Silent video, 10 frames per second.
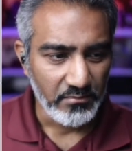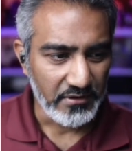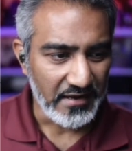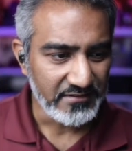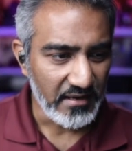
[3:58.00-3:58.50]

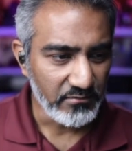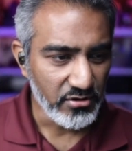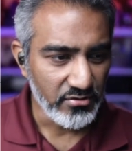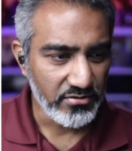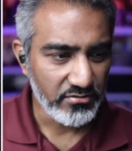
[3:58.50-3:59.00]
But as I'm
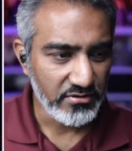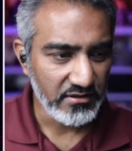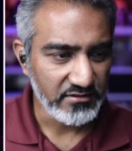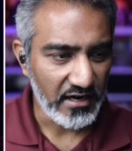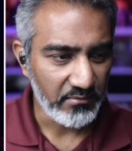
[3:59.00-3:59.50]
going through the
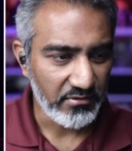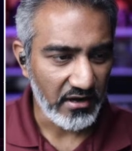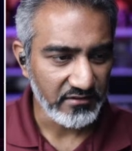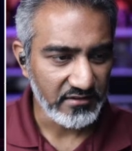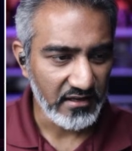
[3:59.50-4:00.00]
entire
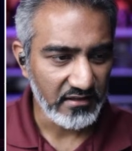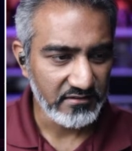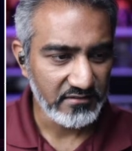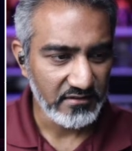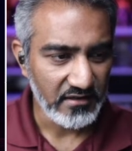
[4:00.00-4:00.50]

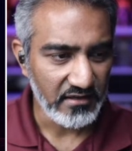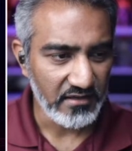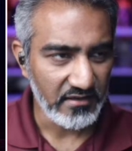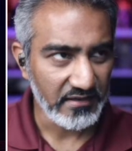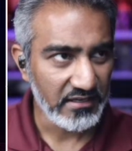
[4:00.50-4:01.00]
process,
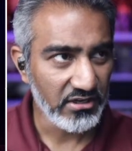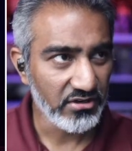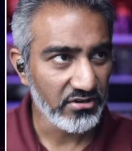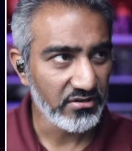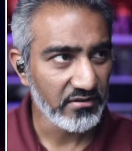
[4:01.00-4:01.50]

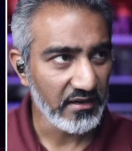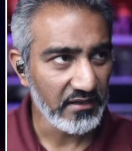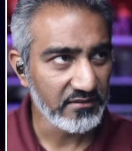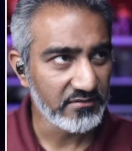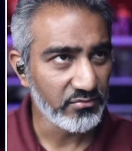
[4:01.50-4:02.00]
here
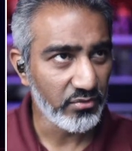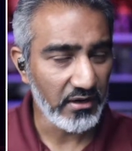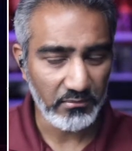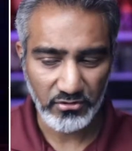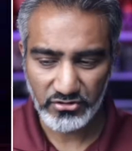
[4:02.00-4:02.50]
is where
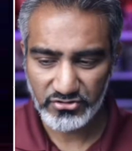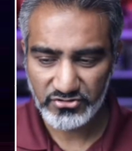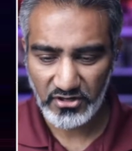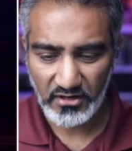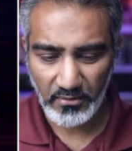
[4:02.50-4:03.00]
I'm going to
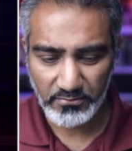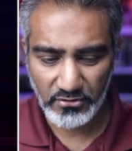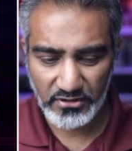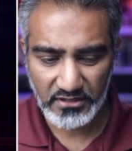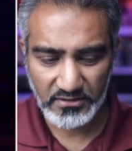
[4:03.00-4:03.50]
start
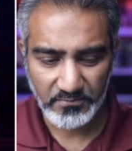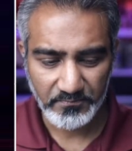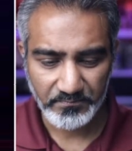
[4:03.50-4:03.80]
uploading.